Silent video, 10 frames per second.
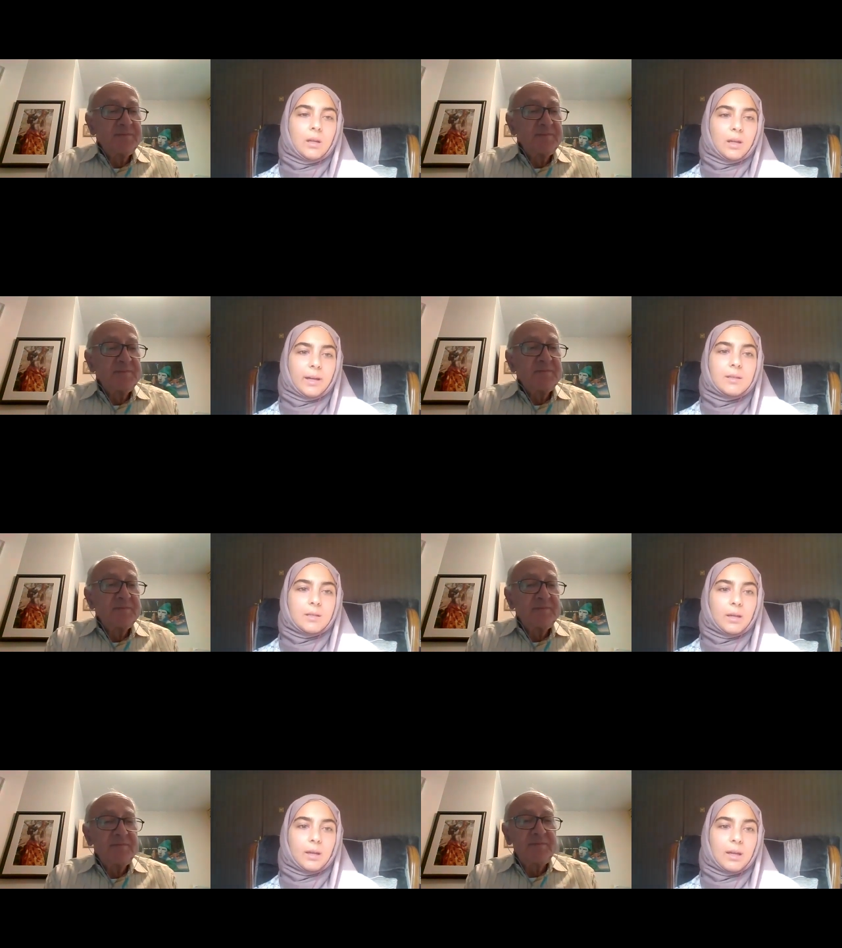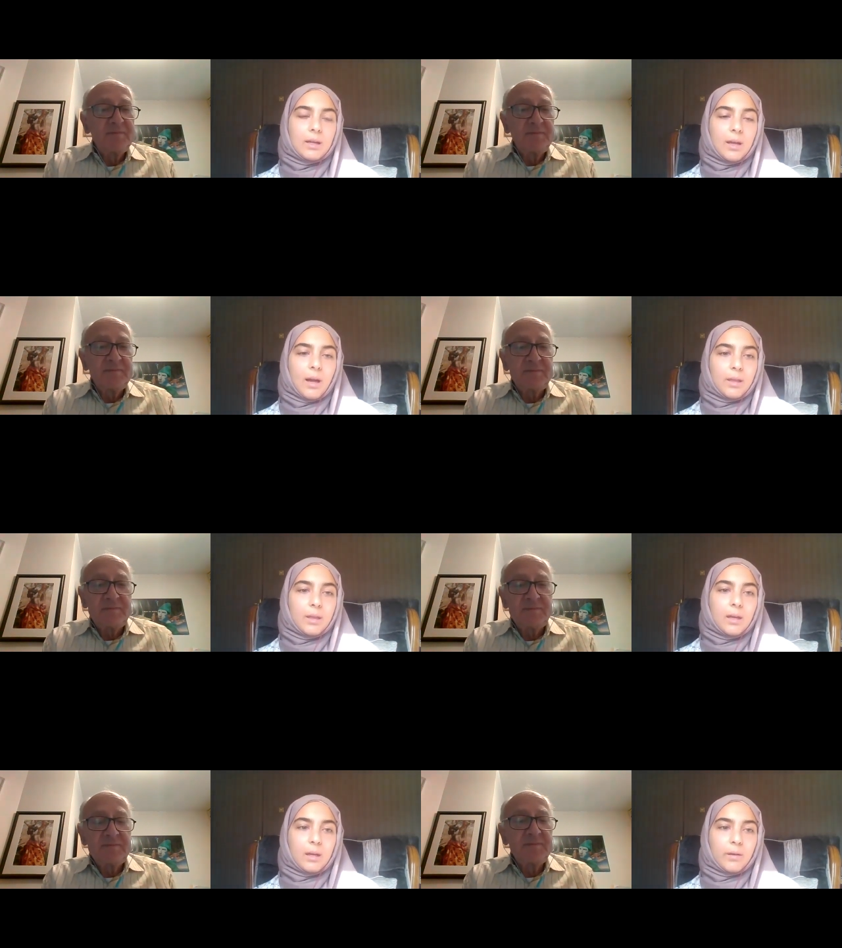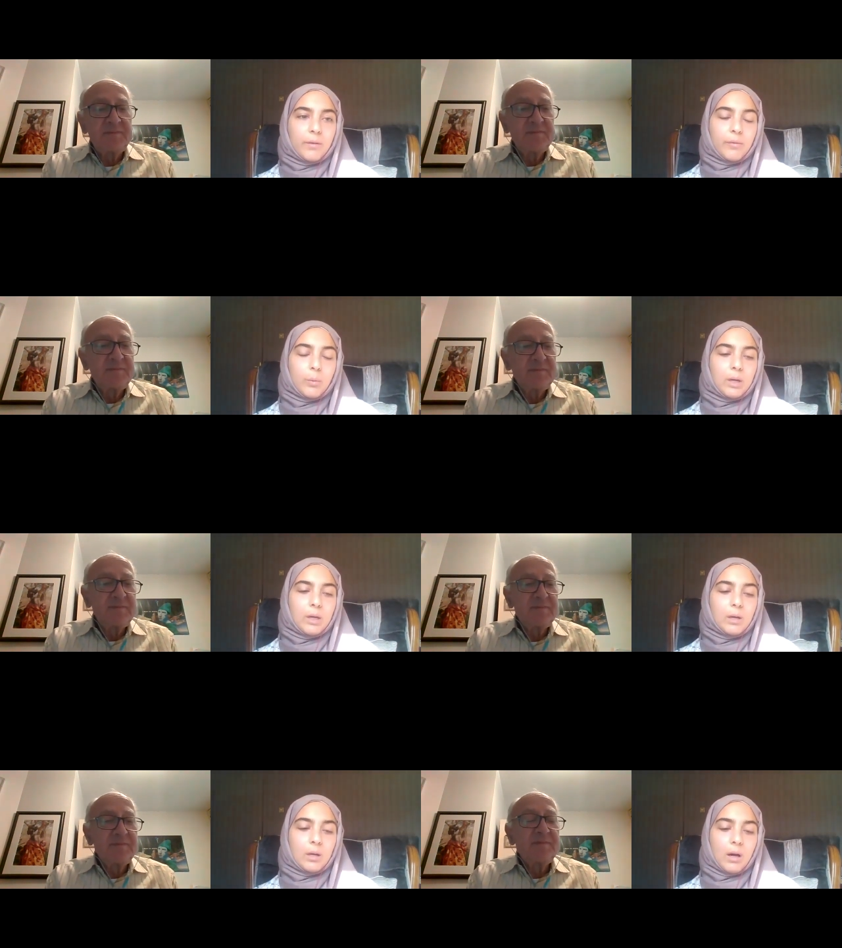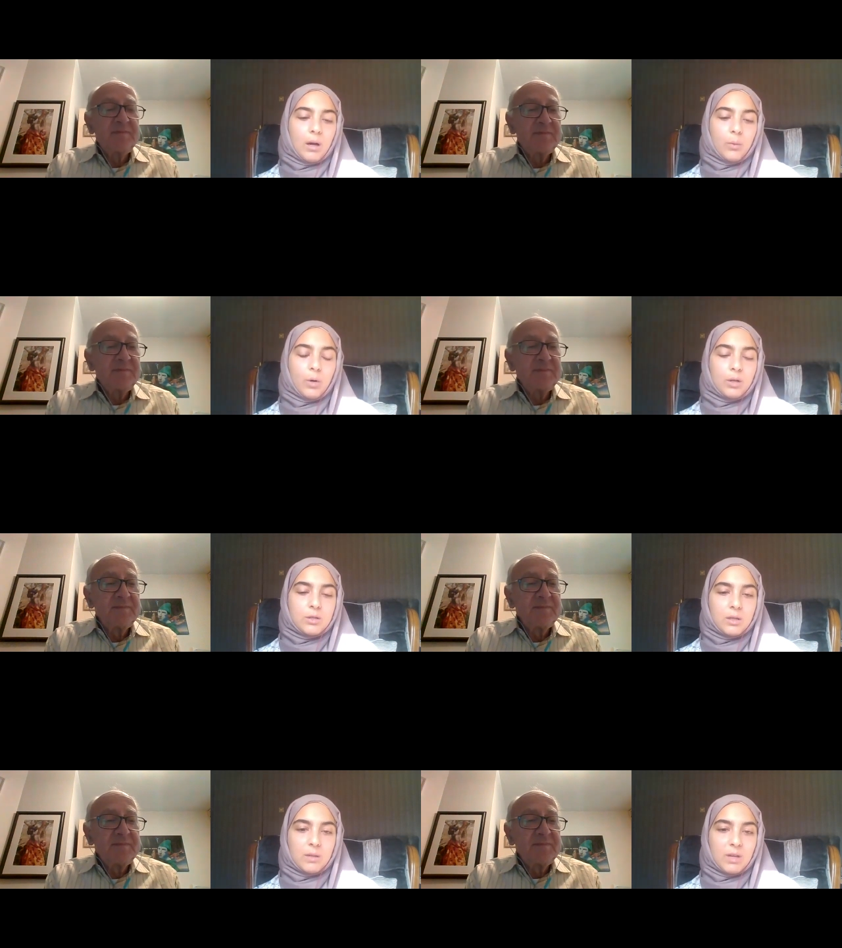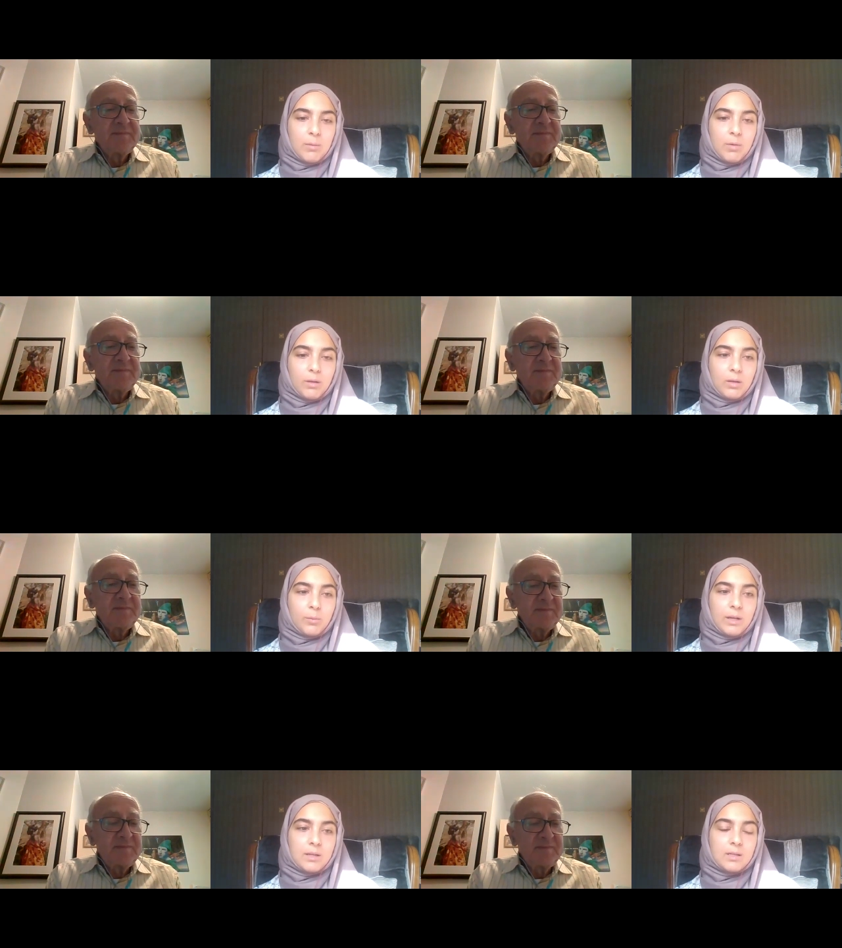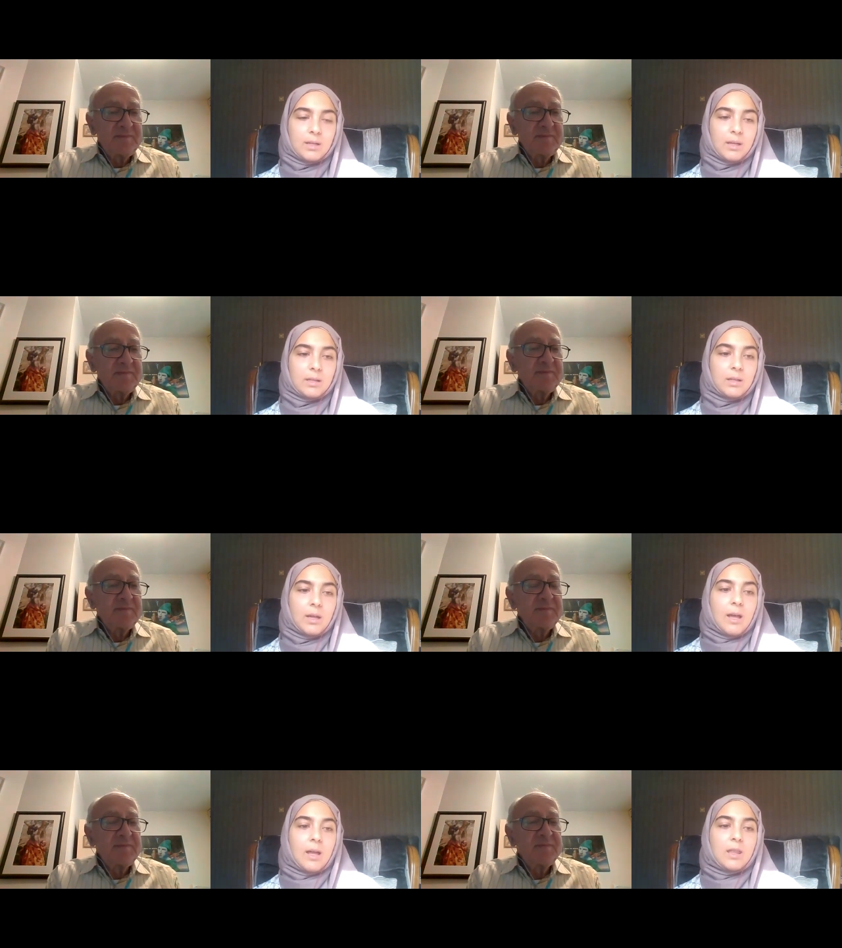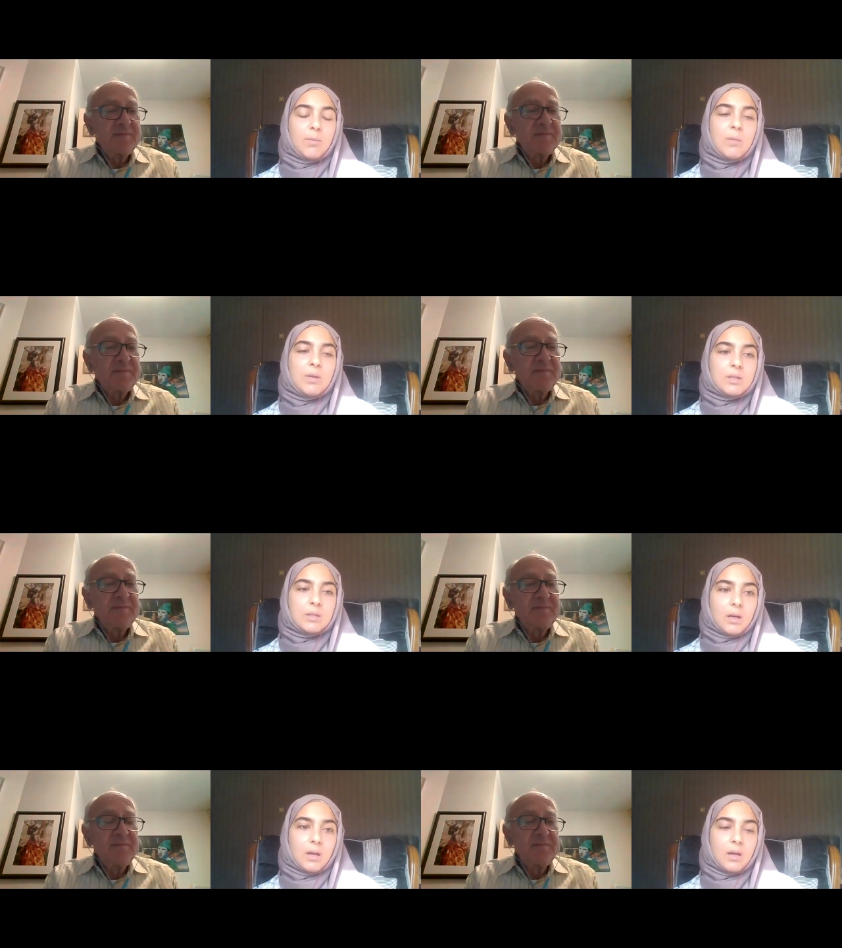Speaker 1: enlightening and i think if we are watching the baby on the breast and the baby's